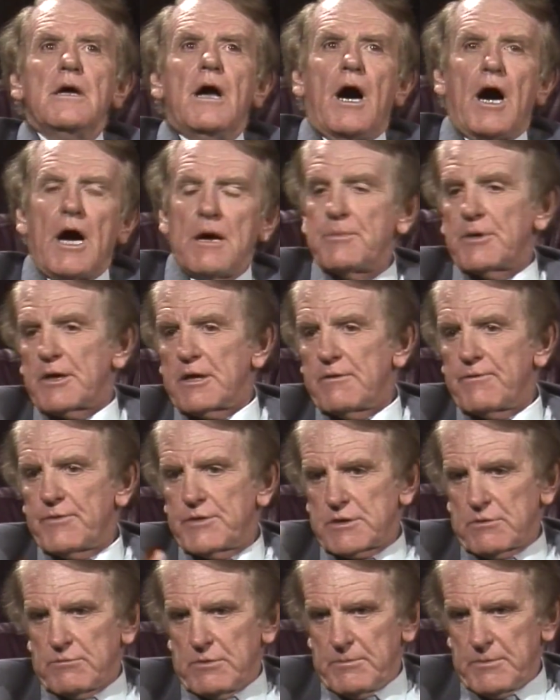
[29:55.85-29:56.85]
"I believe
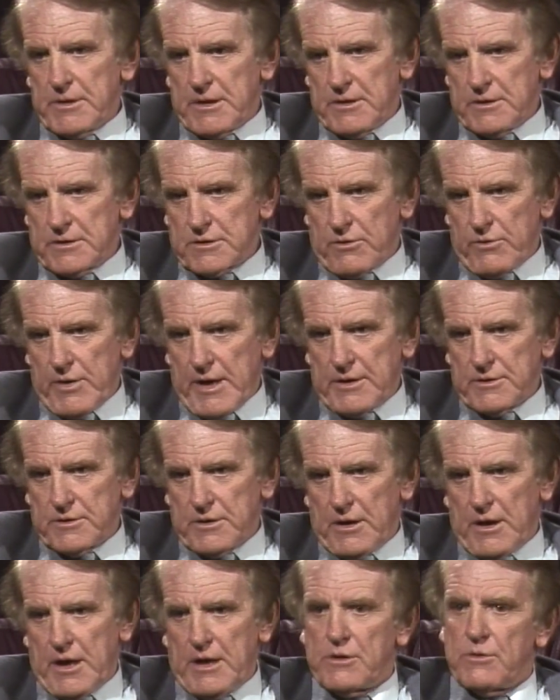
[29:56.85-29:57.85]
there's a woman in this crowd
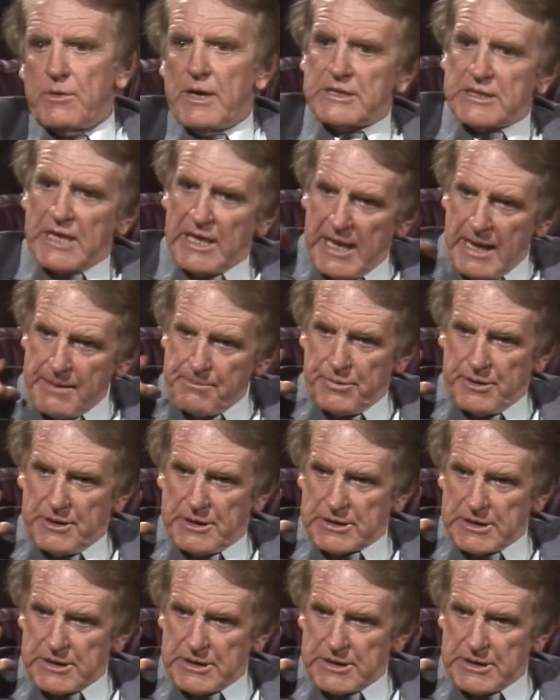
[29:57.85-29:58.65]
tonight who has a lump in the